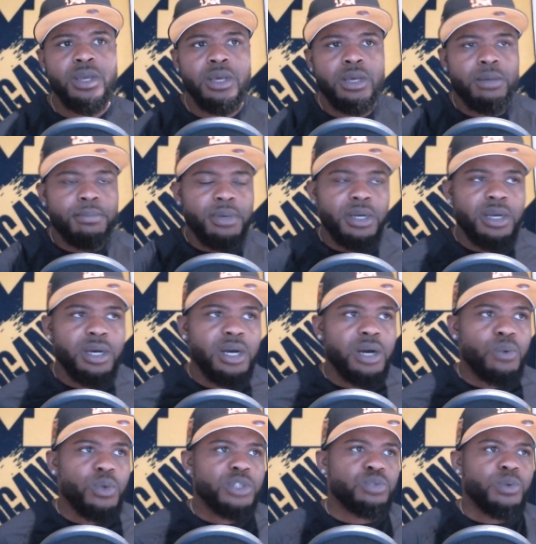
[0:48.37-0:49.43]
But
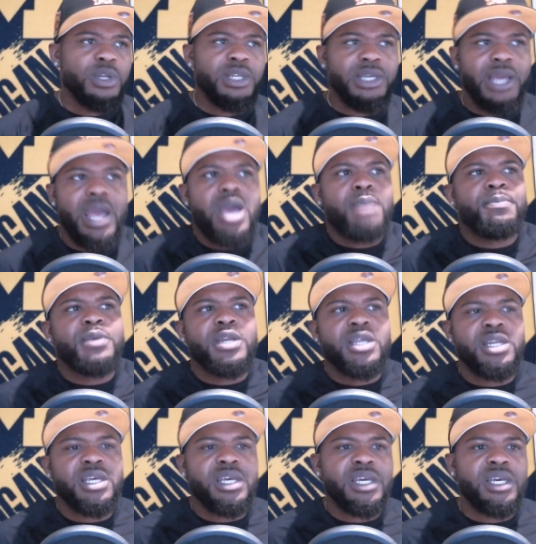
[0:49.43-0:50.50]
what's really happening
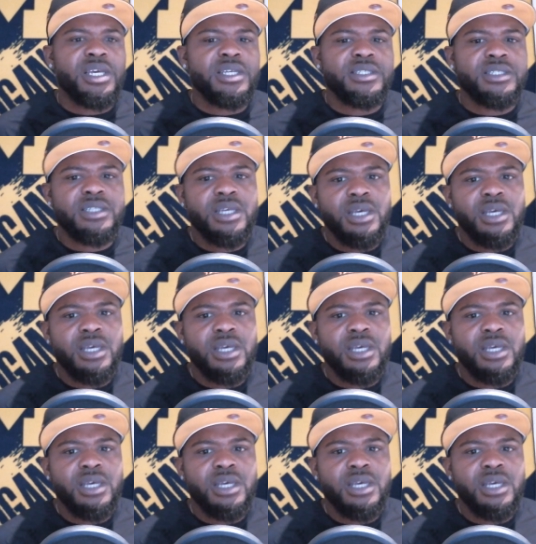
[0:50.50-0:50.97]
is